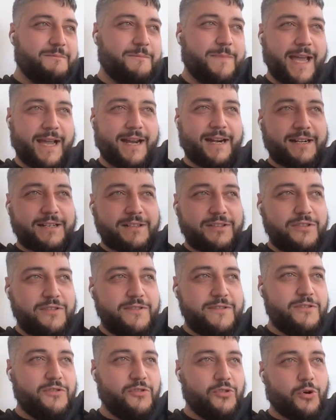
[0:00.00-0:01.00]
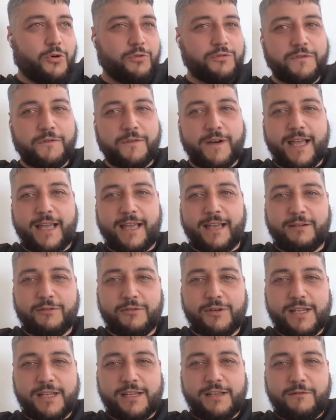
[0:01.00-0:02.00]
bare note
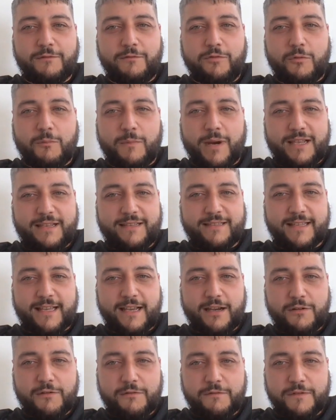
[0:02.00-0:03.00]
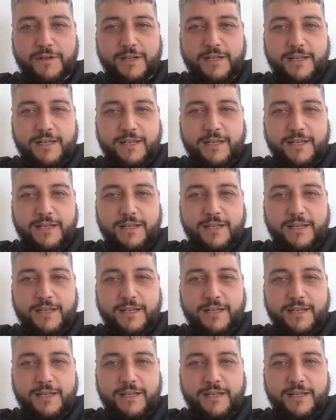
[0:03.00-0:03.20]
file for myself.